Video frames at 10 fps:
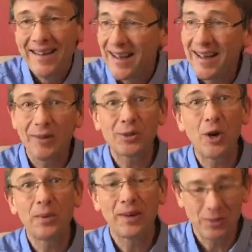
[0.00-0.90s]
I was
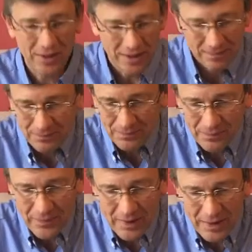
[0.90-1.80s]
hoping it was a,
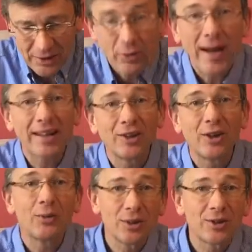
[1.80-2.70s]
a
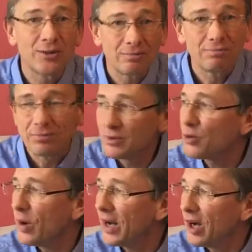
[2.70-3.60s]
tractor, which
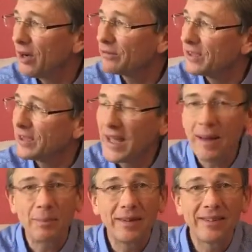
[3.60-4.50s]
quite often
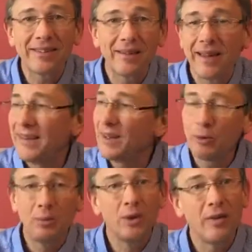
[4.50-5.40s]
happens, and then it
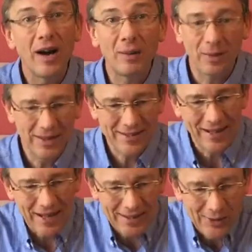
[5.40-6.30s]
would move on, but it's
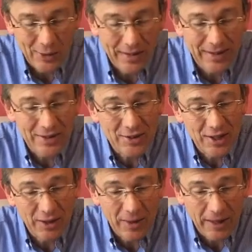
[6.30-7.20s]
not, so I think it's a
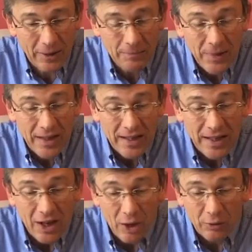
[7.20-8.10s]
generator.
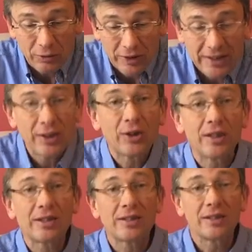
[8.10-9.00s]
Hopefully you
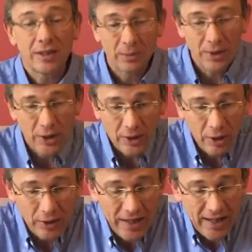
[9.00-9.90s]
can still hear me good.
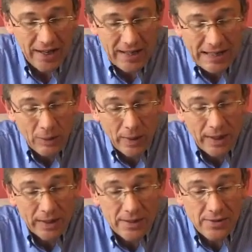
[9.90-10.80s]
Okay,
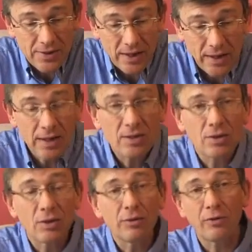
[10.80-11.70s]
well it's uh,
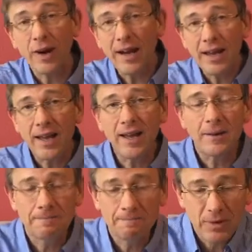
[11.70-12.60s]
Easter Friday.
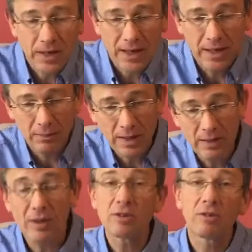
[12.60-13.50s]
And many
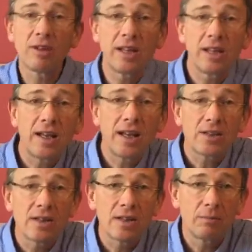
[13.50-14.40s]
of us are thinking,
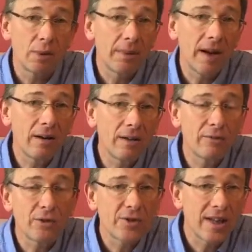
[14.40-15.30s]
as in preparing
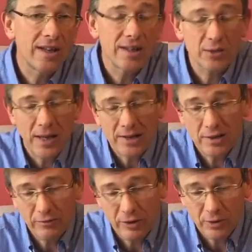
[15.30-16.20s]
for Sunday
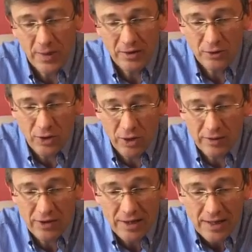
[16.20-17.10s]
especially, for a special
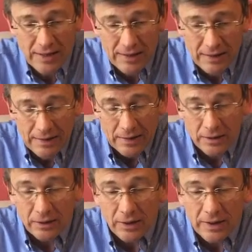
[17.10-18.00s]
service,
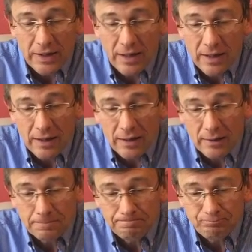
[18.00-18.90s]
looking
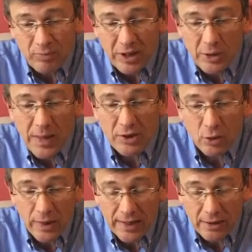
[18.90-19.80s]
um, in a special
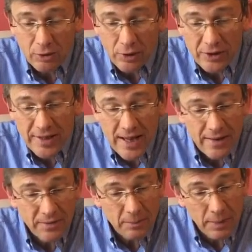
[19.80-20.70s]
way at the Lord's
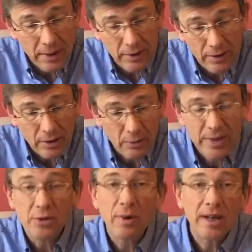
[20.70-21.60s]
death and burial and
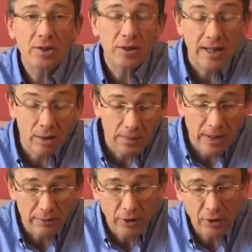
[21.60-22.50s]
resurrection. That will be
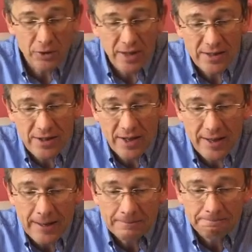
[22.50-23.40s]
our focus on
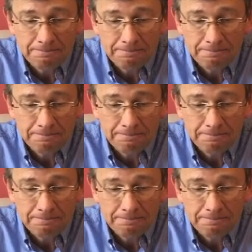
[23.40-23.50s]
Sunday.